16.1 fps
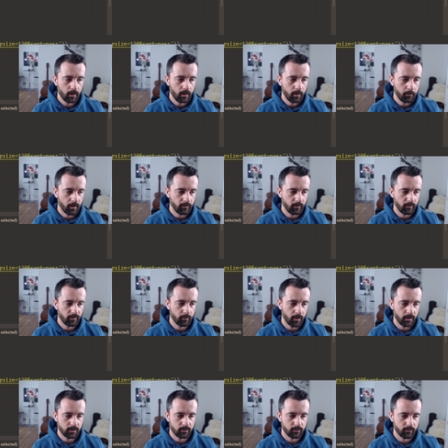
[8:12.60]
bit of
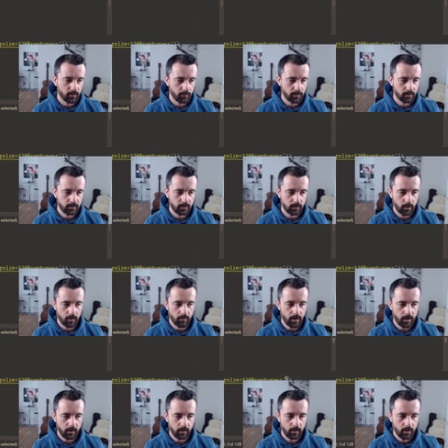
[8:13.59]
information from this
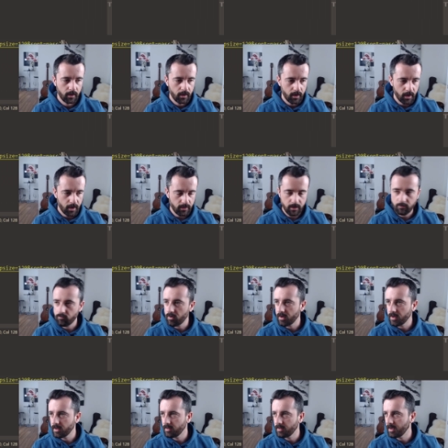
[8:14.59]
URL. And then
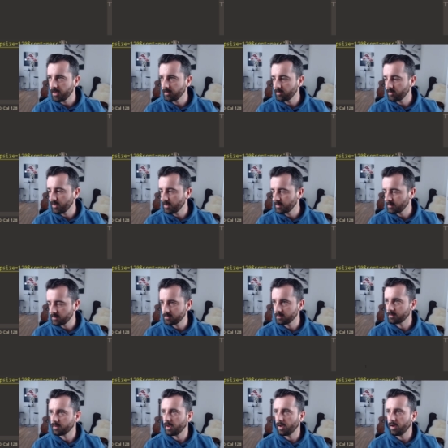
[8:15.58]
right at the end of this,
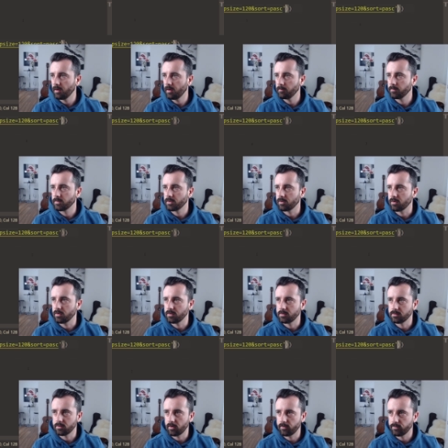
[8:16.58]
um, sorry, this
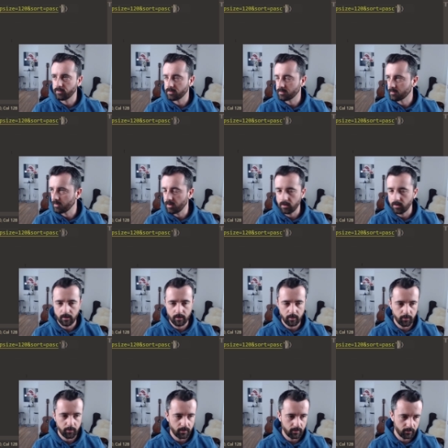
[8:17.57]
is off the screen a little
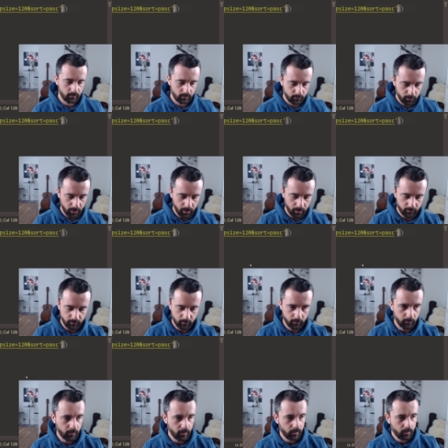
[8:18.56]
bit. This is bad from
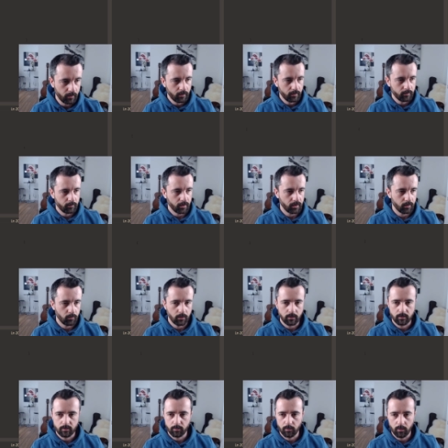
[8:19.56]
make it one
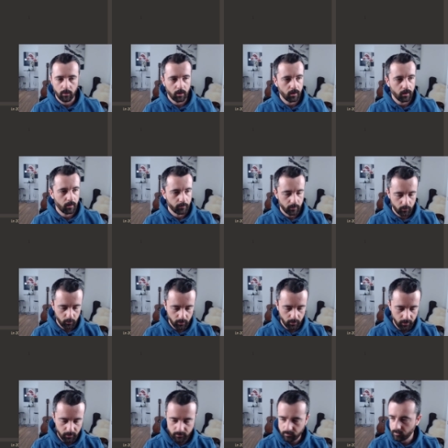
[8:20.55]
smaller. We
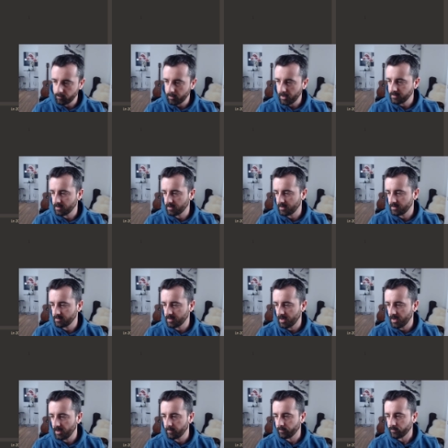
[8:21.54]
need to basically
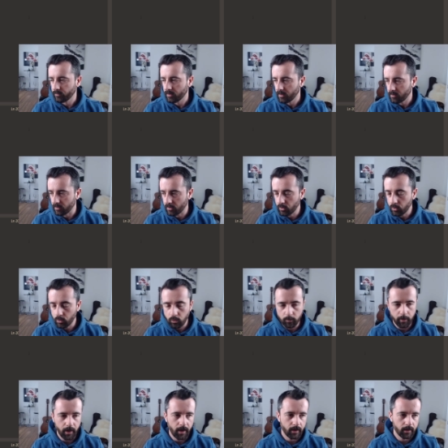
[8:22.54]
say the
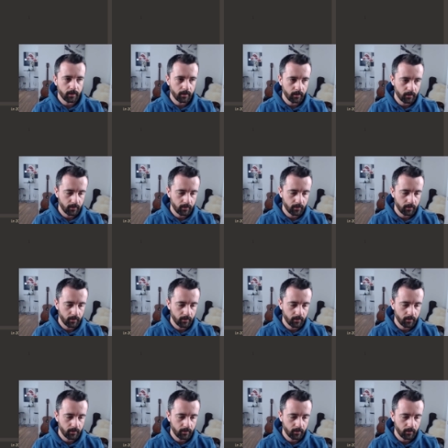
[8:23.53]
callback